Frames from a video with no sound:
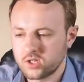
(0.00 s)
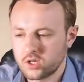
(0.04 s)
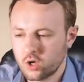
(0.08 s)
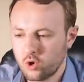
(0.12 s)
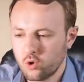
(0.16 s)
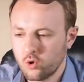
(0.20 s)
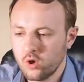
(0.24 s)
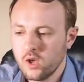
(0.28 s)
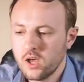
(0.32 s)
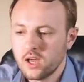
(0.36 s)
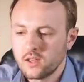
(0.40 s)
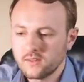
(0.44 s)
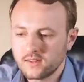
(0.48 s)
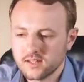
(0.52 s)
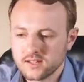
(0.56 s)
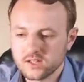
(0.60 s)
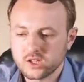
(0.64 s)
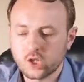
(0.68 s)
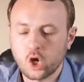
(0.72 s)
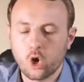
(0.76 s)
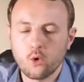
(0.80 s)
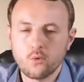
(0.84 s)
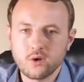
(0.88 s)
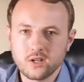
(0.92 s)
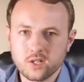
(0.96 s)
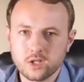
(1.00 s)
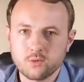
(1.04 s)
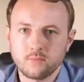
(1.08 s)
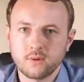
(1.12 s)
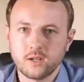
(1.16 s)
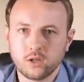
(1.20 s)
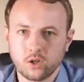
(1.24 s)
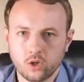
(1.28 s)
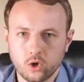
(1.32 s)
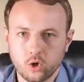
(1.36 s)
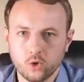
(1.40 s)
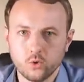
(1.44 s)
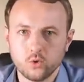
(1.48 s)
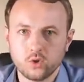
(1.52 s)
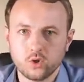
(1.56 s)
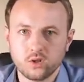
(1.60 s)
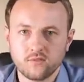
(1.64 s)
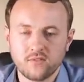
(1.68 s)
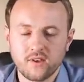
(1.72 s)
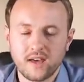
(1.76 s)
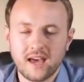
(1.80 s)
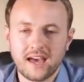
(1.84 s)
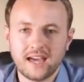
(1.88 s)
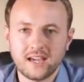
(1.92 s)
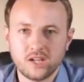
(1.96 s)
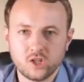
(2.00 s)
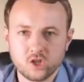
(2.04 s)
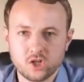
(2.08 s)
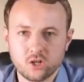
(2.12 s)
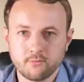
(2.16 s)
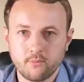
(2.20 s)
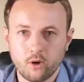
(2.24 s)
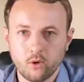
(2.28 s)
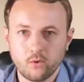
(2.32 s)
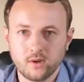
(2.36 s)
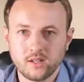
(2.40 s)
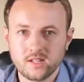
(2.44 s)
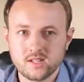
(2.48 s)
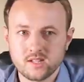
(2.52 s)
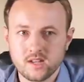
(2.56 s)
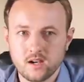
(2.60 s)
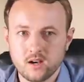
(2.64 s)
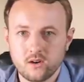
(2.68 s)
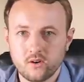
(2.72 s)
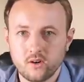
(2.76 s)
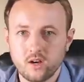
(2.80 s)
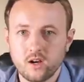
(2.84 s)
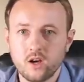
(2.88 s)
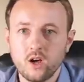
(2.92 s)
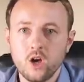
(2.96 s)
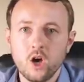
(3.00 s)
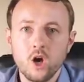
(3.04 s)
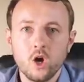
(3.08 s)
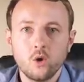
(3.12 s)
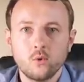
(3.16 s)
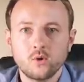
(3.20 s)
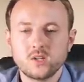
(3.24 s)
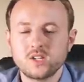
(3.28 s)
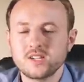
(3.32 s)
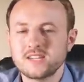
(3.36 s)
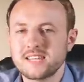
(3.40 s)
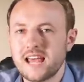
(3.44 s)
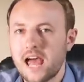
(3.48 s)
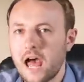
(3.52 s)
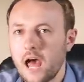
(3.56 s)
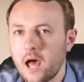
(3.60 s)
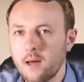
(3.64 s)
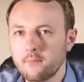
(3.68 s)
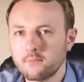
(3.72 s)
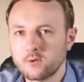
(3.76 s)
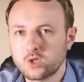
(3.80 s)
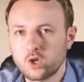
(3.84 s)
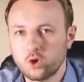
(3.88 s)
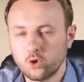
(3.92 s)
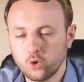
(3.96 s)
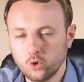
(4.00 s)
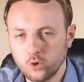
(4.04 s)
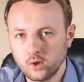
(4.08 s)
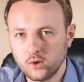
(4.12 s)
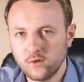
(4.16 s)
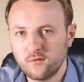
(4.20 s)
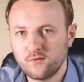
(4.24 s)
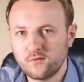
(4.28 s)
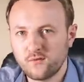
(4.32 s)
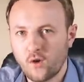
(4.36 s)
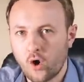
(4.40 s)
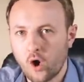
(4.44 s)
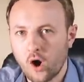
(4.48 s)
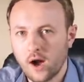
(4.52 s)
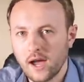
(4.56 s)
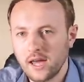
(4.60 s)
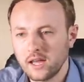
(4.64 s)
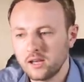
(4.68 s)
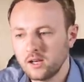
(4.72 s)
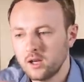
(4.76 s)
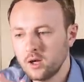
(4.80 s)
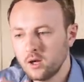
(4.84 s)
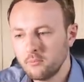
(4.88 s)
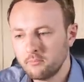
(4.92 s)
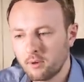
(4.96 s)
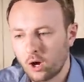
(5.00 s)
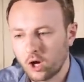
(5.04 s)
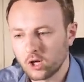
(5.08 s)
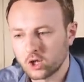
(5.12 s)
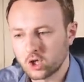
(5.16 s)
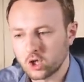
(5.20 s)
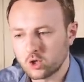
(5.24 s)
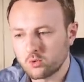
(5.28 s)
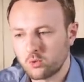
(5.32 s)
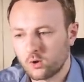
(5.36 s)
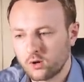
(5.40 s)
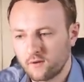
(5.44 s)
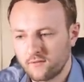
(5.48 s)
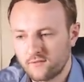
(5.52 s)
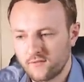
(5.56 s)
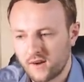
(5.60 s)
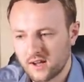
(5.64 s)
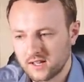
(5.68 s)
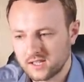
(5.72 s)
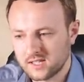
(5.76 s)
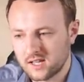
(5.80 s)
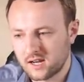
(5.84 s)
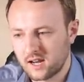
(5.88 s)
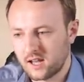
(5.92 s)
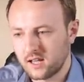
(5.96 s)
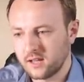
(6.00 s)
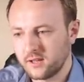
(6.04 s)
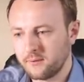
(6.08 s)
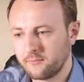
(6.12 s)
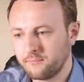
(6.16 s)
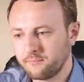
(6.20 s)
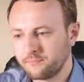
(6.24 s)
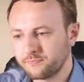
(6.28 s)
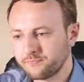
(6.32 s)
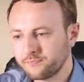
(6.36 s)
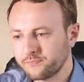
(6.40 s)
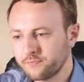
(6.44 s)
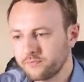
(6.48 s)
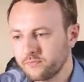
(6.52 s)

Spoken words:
So there's going to be a load of HMO in this area, which is absolutely fine, but I just want to factor that in.